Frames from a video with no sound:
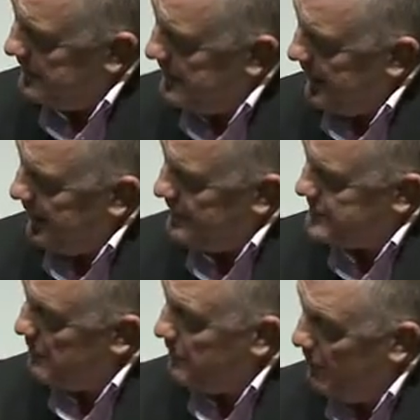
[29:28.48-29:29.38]
and it gives
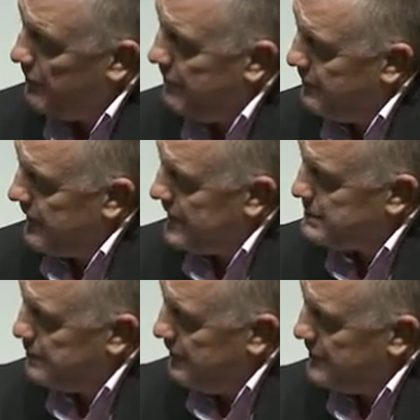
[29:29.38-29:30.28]
them a very vivid
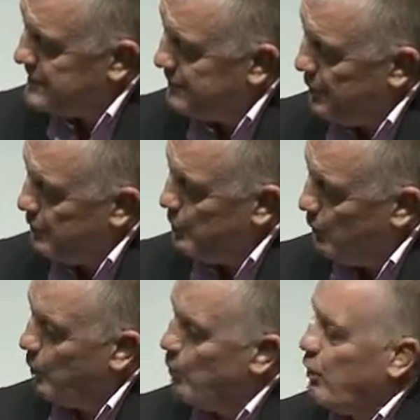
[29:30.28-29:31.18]
experience of
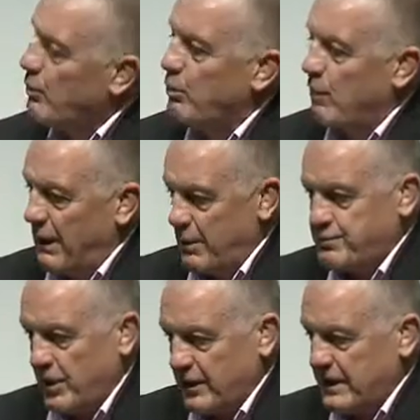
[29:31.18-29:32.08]
what our
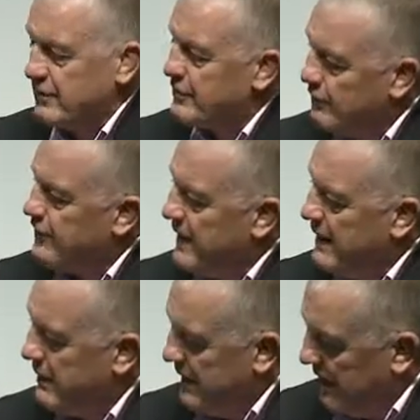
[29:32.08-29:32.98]
product can do for
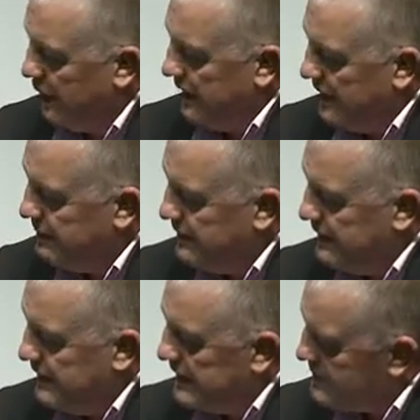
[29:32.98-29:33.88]
them and how they live.
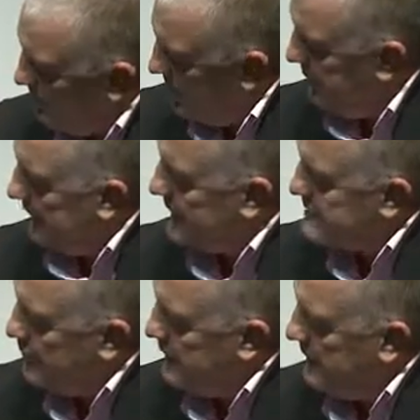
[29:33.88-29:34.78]
So I think that's
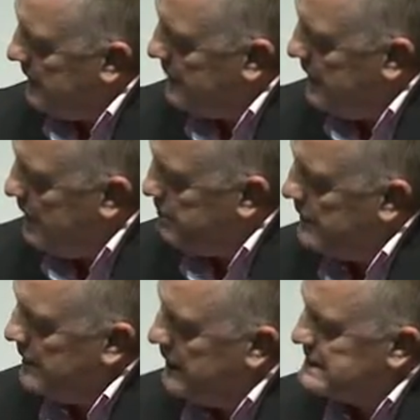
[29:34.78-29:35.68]
not a killer app,
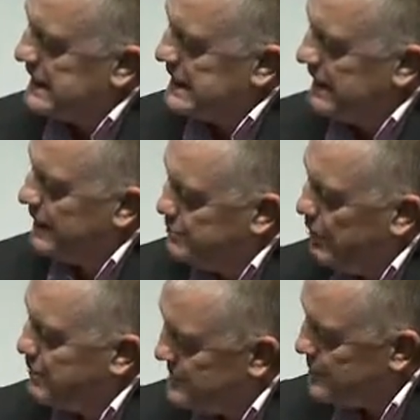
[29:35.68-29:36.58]
it's a killer
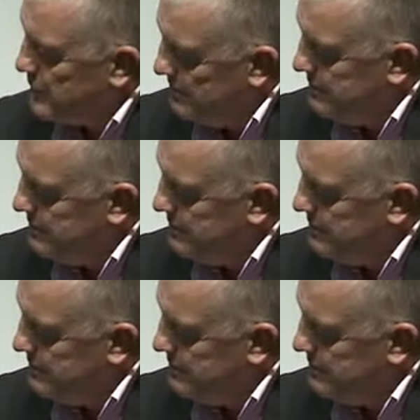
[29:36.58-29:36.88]
proposition.